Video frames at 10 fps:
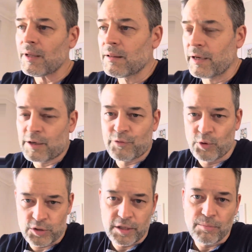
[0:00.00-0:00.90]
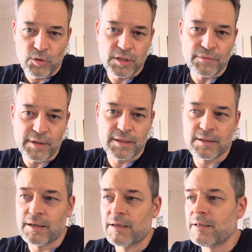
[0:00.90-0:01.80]
like unfortunately most of
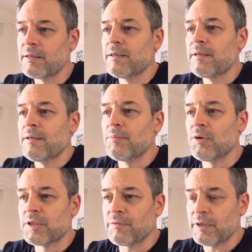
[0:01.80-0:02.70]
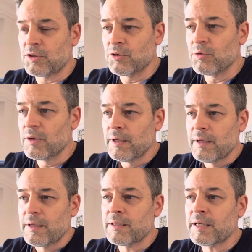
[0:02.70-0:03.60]
us do,
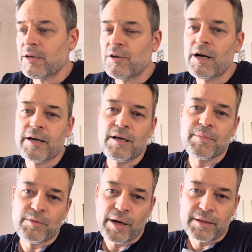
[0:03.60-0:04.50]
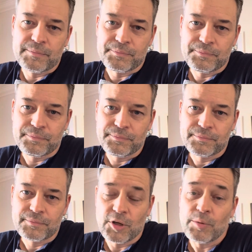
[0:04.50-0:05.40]
is that you're not going to be right.
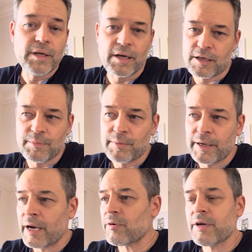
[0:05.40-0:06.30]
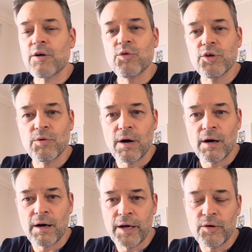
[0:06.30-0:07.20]
You're really not going to be right. I don't care who you
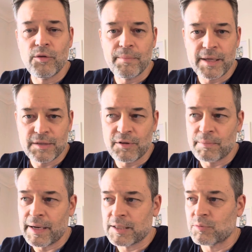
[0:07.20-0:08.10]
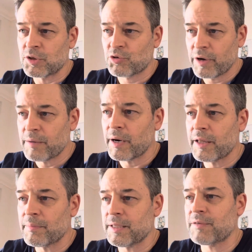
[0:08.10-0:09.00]
are. I know the best of the best, was trained
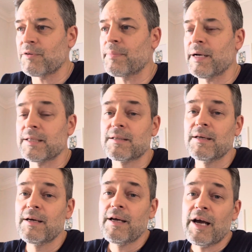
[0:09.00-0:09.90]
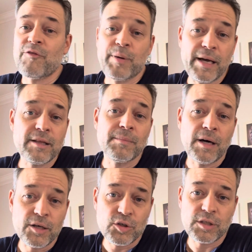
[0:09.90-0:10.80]
by the best of the best, have paid them
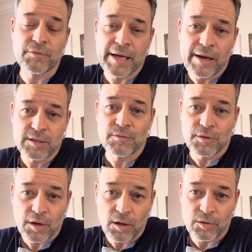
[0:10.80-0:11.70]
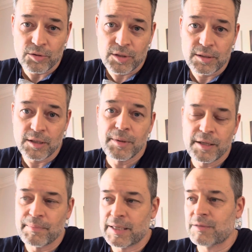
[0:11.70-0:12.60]
hundreds of thousands of dollars to be
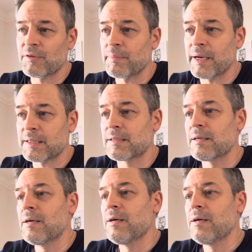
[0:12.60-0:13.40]
the best of the best,